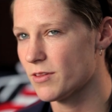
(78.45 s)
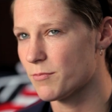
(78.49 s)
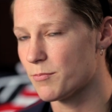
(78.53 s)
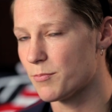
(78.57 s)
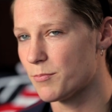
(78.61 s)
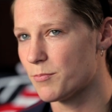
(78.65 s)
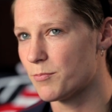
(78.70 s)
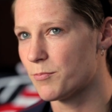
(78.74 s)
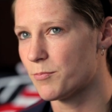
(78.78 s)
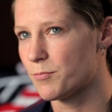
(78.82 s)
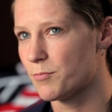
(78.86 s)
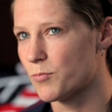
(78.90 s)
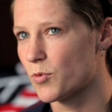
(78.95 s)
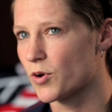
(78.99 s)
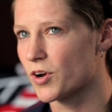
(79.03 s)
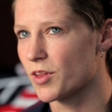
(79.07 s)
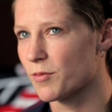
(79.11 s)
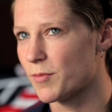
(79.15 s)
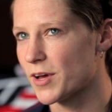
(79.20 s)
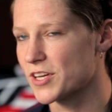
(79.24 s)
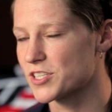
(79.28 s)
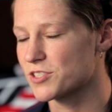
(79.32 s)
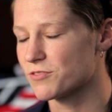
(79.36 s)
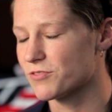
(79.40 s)
the, one
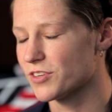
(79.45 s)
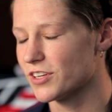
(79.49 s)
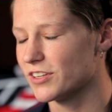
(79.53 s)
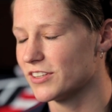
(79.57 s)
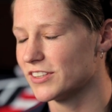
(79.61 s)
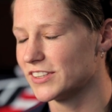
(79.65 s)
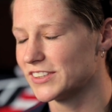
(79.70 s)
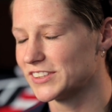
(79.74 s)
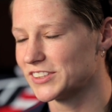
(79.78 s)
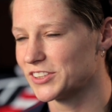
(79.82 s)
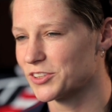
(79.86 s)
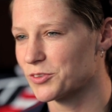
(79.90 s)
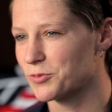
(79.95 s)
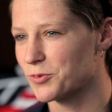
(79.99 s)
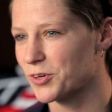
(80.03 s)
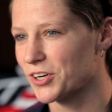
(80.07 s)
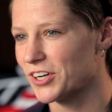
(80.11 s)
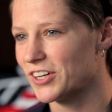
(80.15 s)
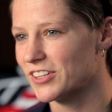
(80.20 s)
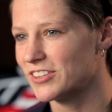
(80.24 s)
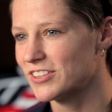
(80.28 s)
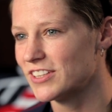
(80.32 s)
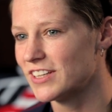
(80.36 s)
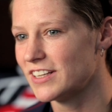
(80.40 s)
of the best feelings in the
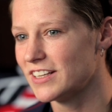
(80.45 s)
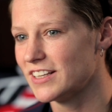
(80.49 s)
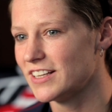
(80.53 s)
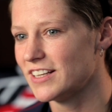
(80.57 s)
world